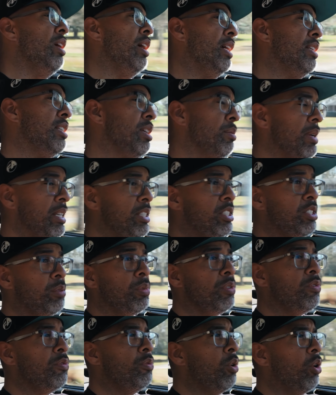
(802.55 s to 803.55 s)
As I
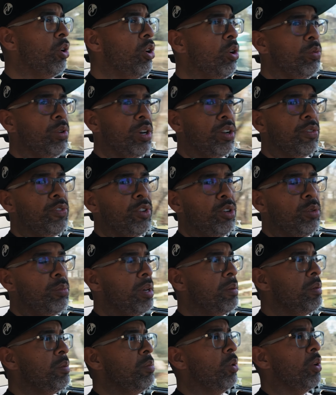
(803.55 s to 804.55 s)
mentioned before, would it feel
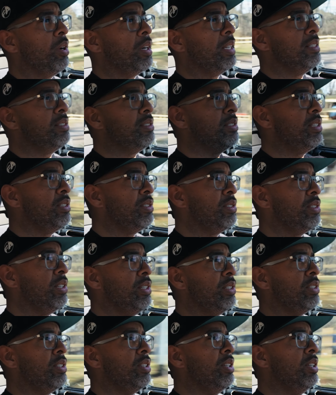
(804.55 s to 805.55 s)
maybe more
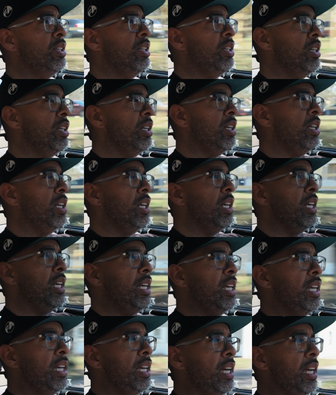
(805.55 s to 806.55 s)
consistent
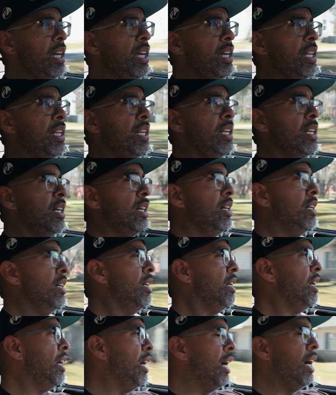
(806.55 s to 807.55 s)
in
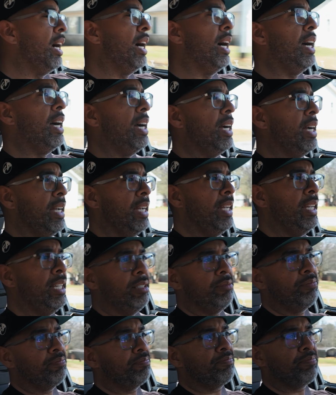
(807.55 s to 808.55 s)

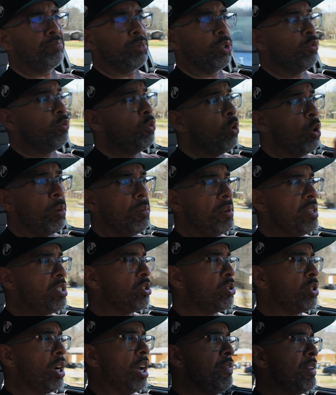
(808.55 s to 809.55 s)
high
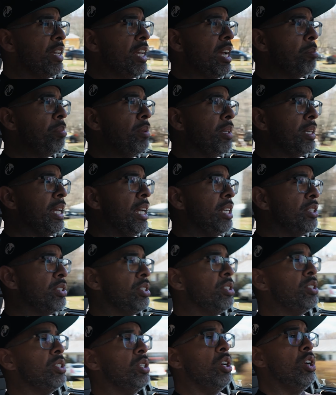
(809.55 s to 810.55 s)
performance driving
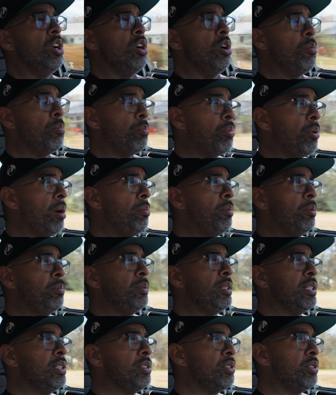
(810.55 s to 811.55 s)
applications?
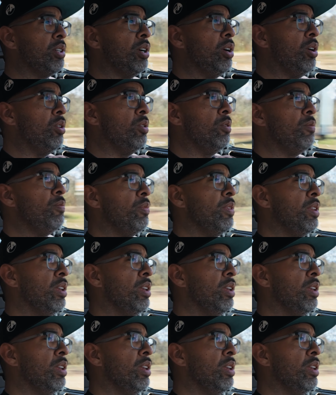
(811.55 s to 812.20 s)
Probably so.